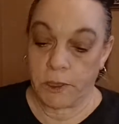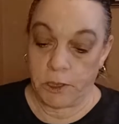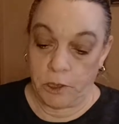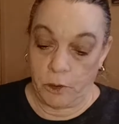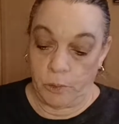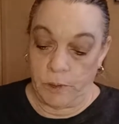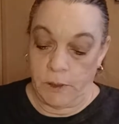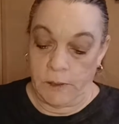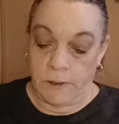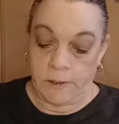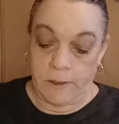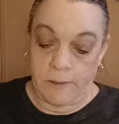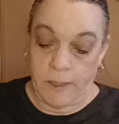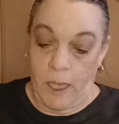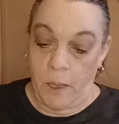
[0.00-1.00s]
cute. And it
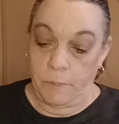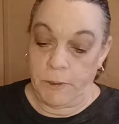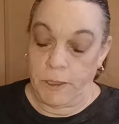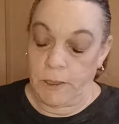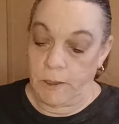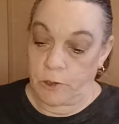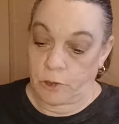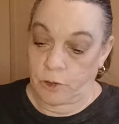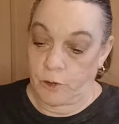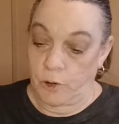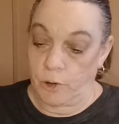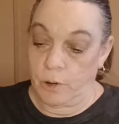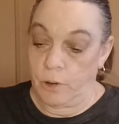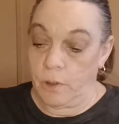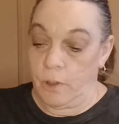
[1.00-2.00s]
says, Happy
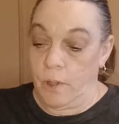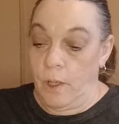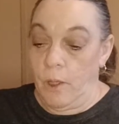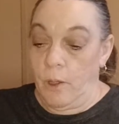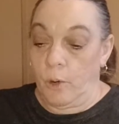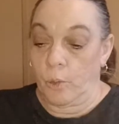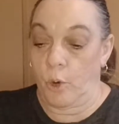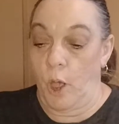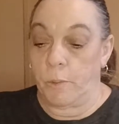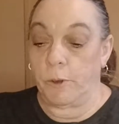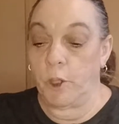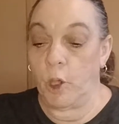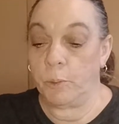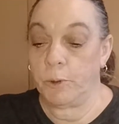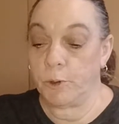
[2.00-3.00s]
Easter.
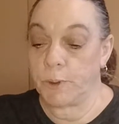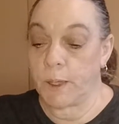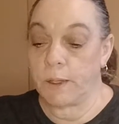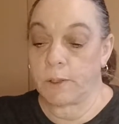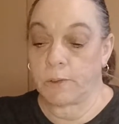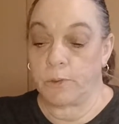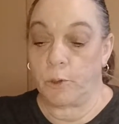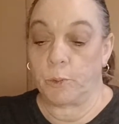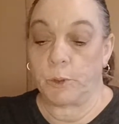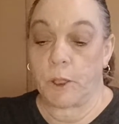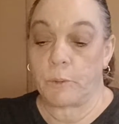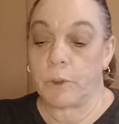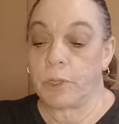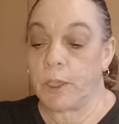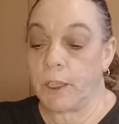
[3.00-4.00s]
Robin, hope your day is filled with
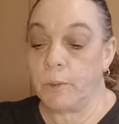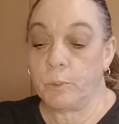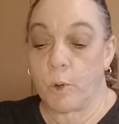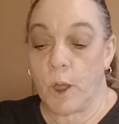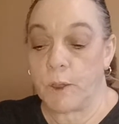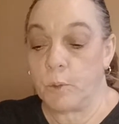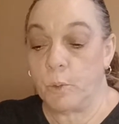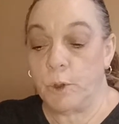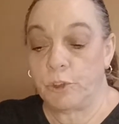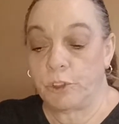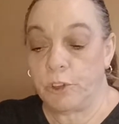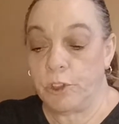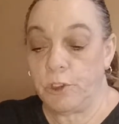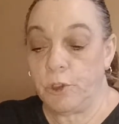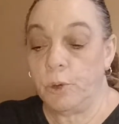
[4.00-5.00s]
everything and bright.
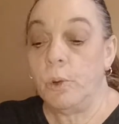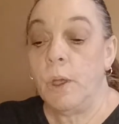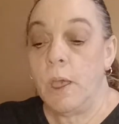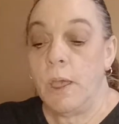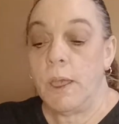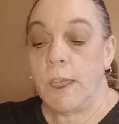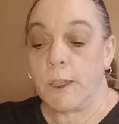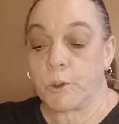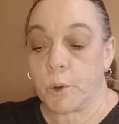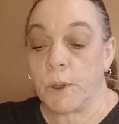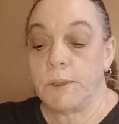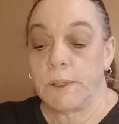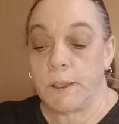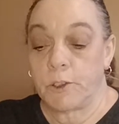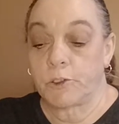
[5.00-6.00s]
Wishing you a
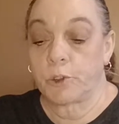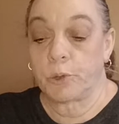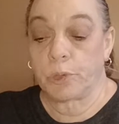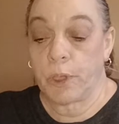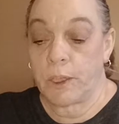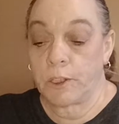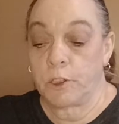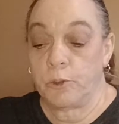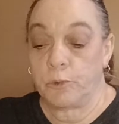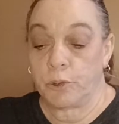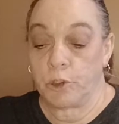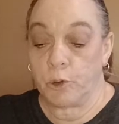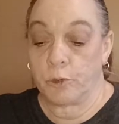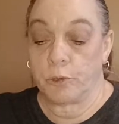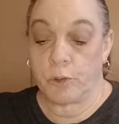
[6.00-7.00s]
great Easter. Thank you
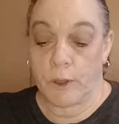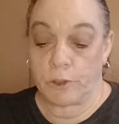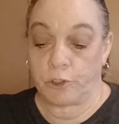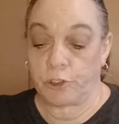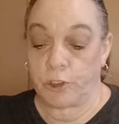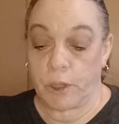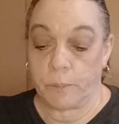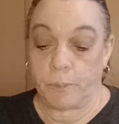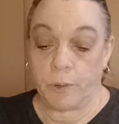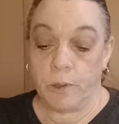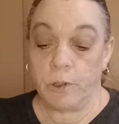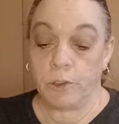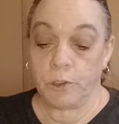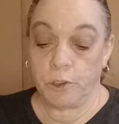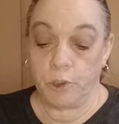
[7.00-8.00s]
for your friendship
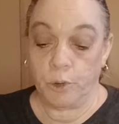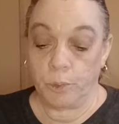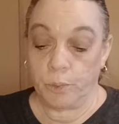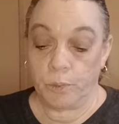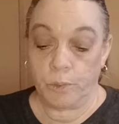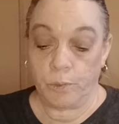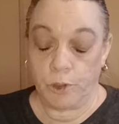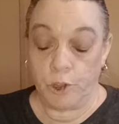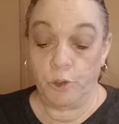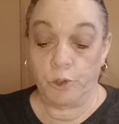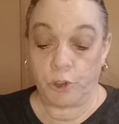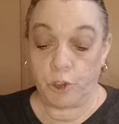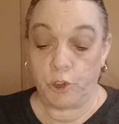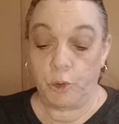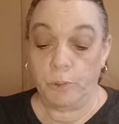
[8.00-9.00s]
you
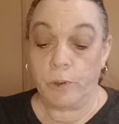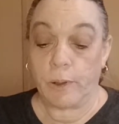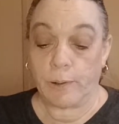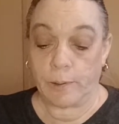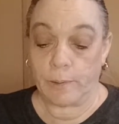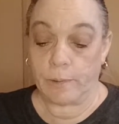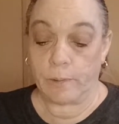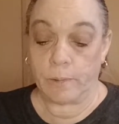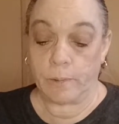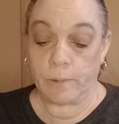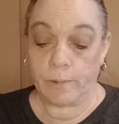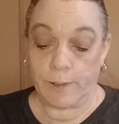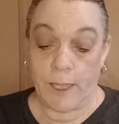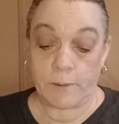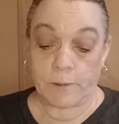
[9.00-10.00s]
YouTube
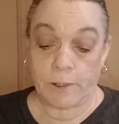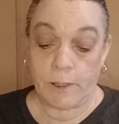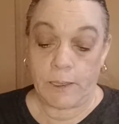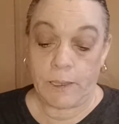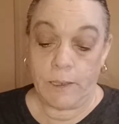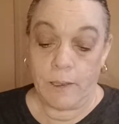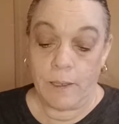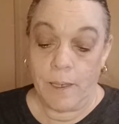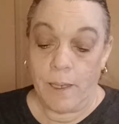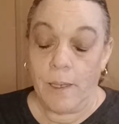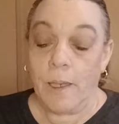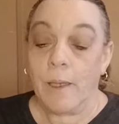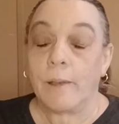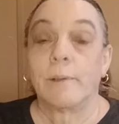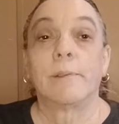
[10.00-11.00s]
Leslie.
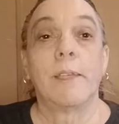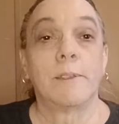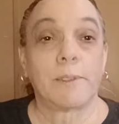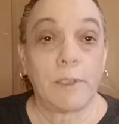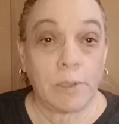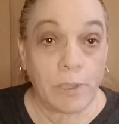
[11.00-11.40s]
Leslie,